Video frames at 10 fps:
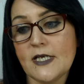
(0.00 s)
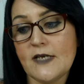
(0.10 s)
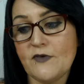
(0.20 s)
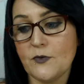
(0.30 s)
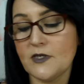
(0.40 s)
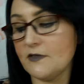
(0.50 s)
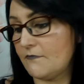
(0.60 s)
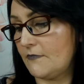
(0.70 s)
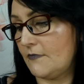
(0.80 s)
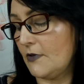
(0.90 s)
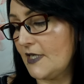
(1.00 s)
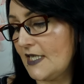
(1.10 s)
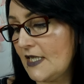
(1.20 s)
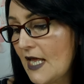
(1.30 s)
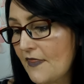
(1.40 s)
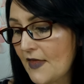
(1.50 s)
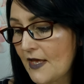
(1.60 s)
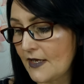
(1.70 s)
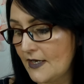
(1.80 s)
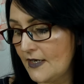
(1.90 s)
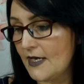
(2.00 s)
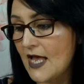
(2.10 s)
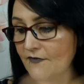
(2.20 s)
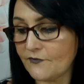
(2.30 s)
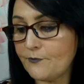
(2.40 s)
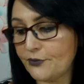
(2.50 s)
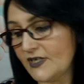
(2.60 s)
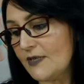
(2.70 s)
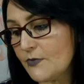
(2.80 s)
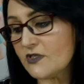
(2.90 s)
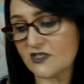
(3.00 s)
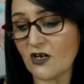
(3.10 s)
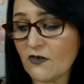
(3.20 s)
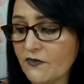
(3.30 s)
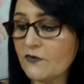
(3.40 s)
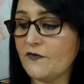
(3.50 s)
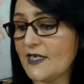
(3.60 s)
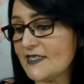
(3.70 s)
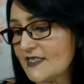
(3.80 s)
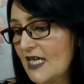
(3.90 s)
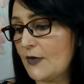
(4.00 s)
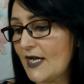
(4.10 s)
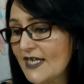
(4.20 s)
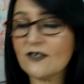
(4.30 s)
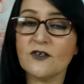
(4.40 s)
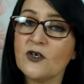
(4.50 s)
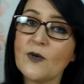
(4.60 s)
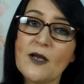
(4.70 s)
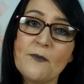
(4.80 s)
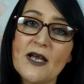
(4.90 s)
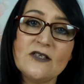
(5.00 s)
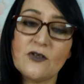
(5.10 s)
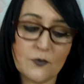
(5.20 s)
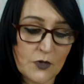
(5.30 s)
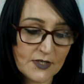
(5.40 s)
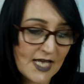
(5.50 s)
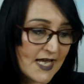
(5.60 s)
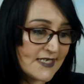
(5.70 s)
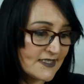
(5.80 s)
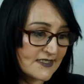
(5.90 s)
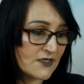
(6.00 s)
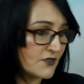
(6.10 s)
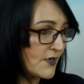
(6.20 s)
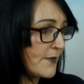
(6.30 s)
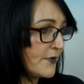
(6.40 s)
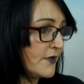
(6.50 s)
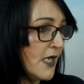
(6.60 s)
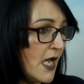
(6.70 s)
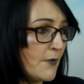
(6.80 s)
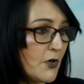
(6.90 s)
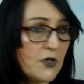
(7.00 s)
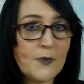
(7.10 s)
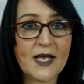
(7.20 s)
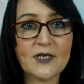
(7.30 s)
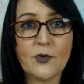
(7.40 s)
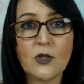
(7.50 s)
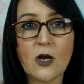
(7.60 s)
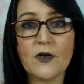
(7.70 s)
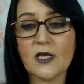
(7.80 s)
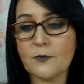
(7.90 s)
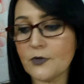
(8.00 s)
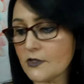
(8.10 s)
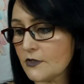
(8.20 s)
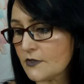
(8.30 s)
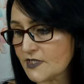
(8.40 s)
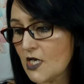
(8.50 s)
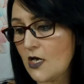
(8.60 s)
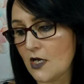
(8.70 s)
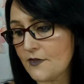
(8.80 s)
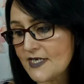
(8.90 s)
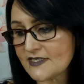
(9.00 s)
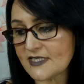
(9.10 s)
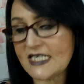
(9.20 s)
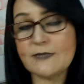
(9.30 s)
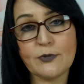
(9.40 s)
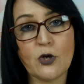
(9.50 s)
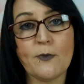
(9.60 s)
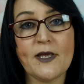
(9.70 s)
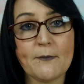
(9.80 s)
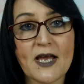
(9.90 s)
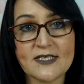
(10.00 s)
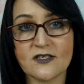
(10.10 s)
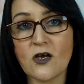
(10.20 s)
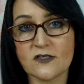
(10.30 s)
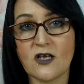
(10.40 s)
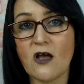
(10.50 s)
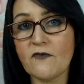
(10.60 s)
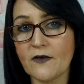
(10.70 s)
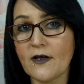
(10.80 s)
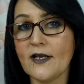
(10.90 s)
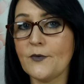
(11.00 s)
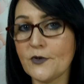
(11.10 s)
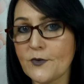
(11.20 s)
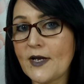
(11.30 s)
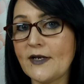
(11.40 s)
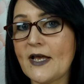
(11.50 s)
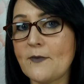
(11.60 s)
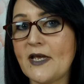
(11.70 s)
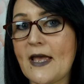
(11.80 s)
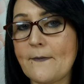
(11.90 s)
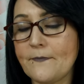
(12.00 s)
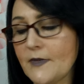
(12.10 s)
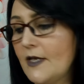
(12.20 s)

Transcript: if you want to look at it like that. I've pretty much got a full face now. I ain't going to go out and buy another one, guys. It's not going to happen. I'm not going to buy any more L'Oreal products unless these blow my socks off, and I will go out and get them again.